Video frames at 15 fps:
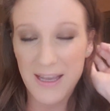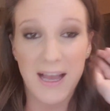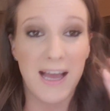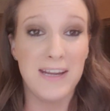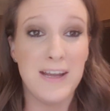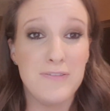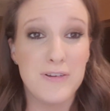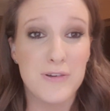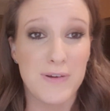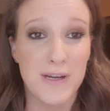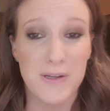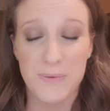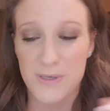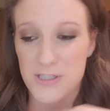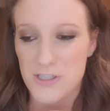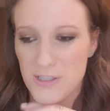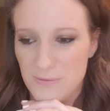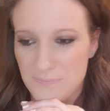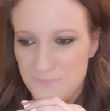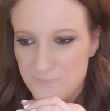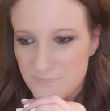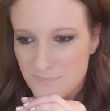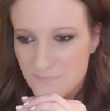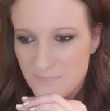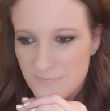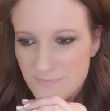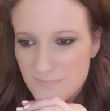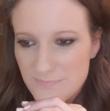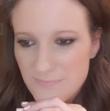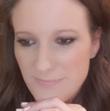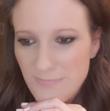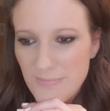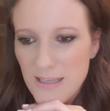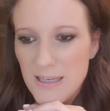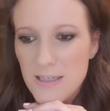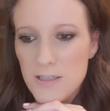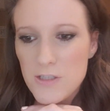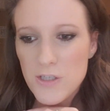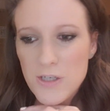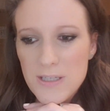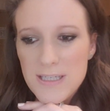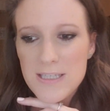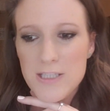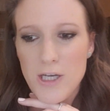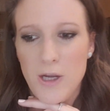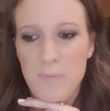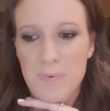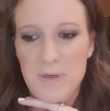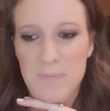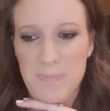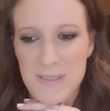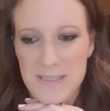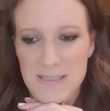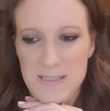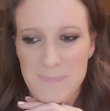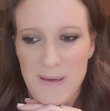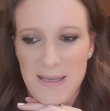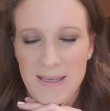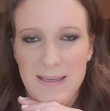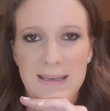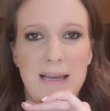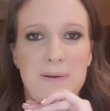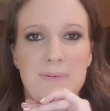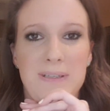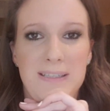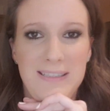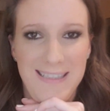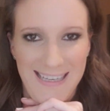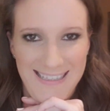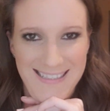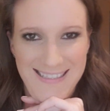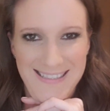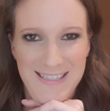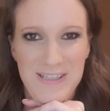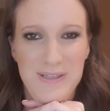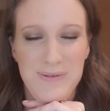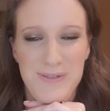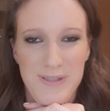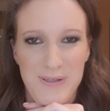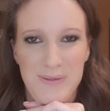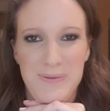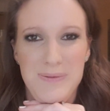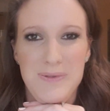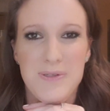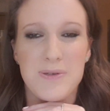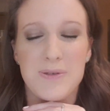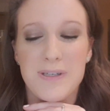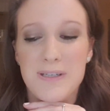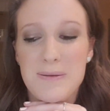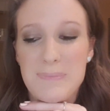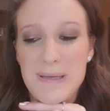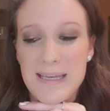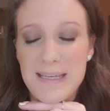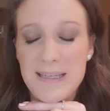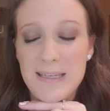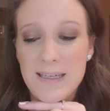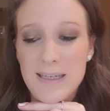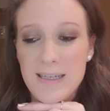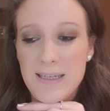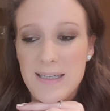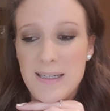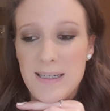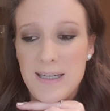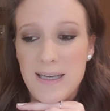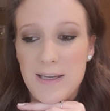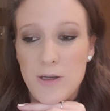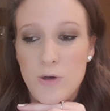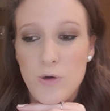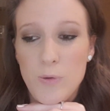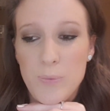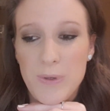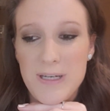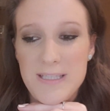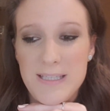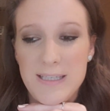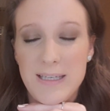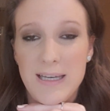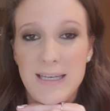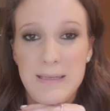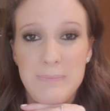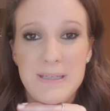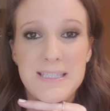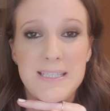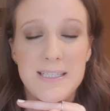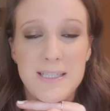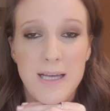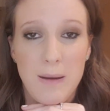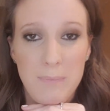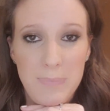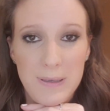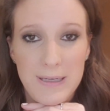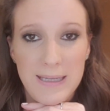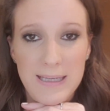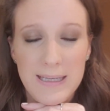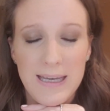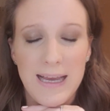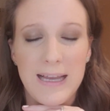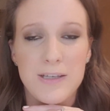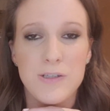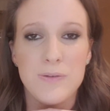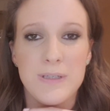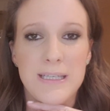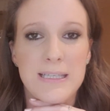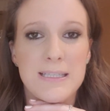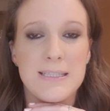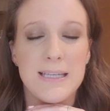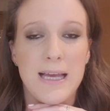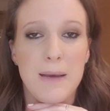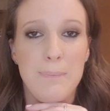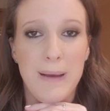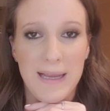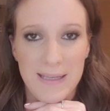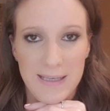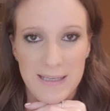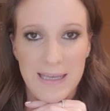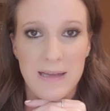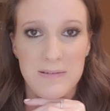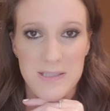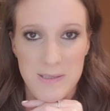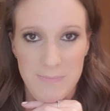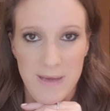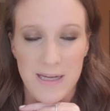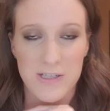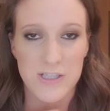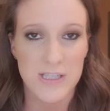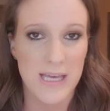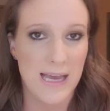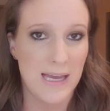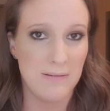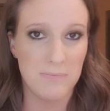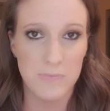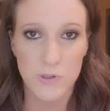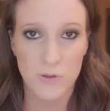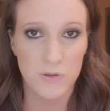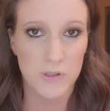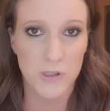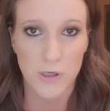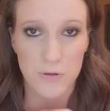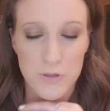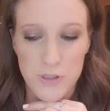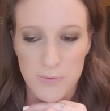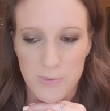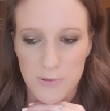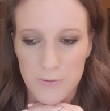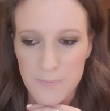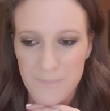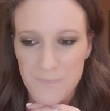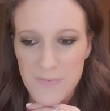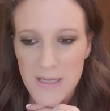another great question. Do you need to open a business bank account? Yes, you do. You're going to be incorporating a limited company and you need a bank account to match that, non-negotiable.